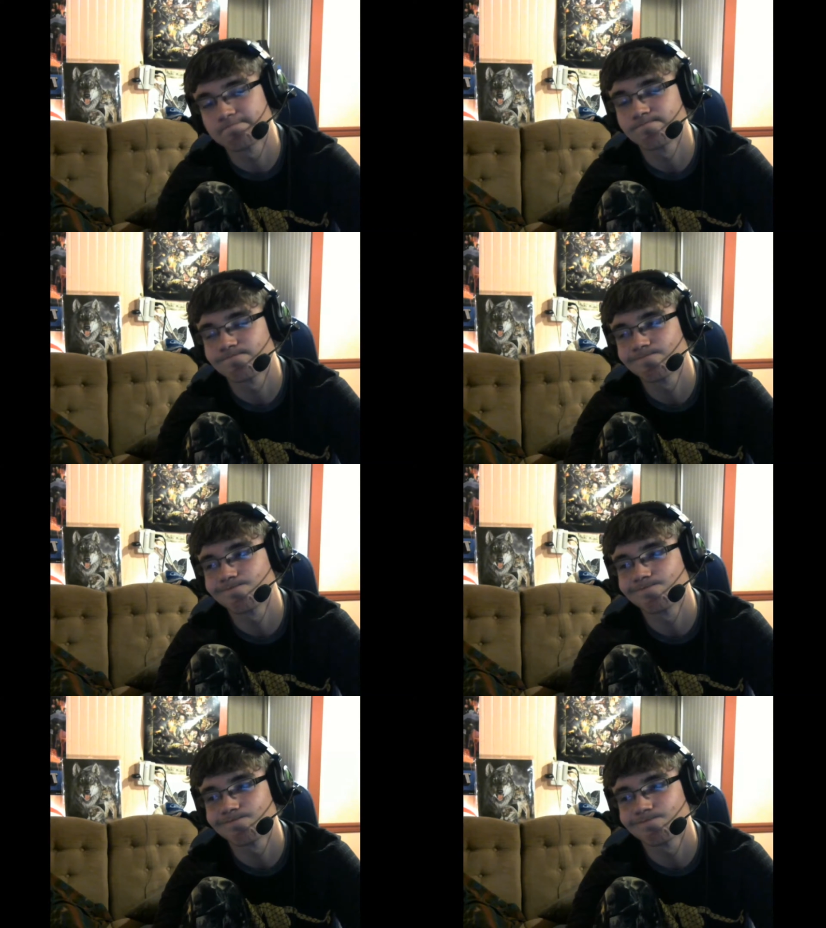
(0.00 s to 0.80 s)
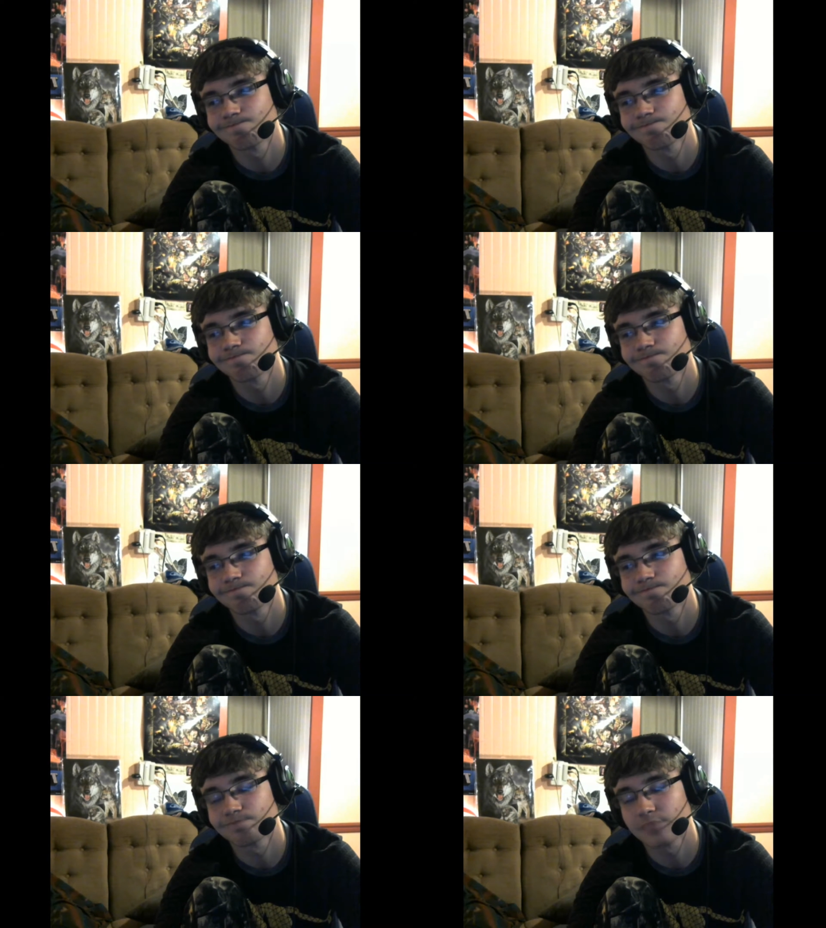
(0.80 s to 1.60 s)

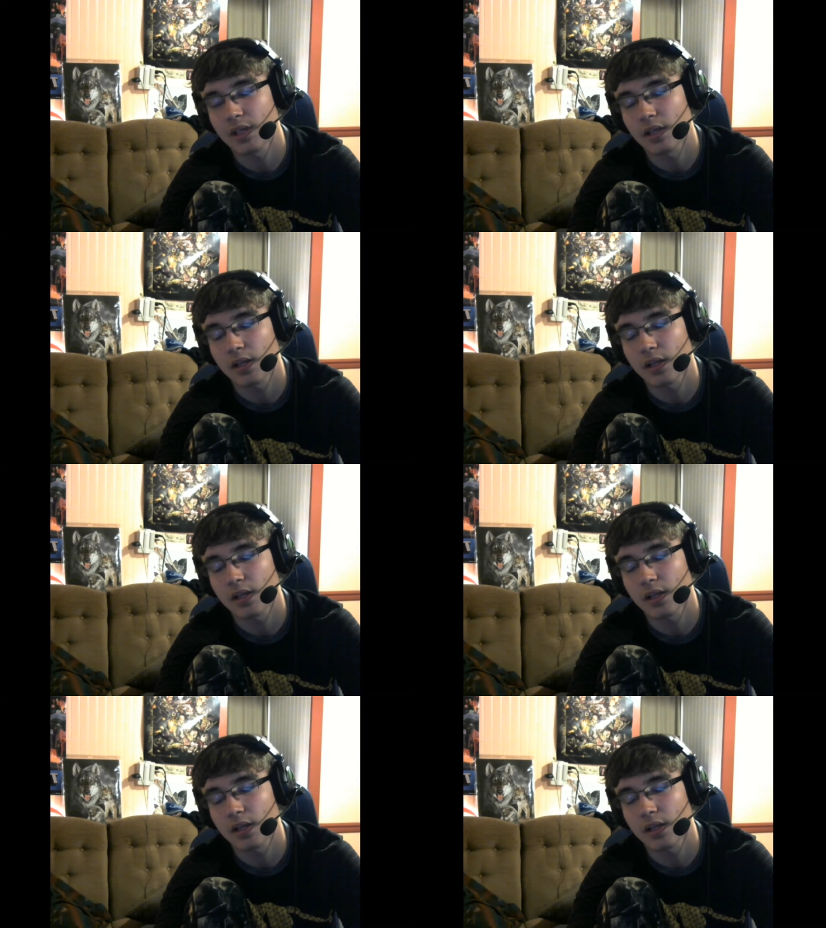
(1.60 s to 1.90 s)
(silence)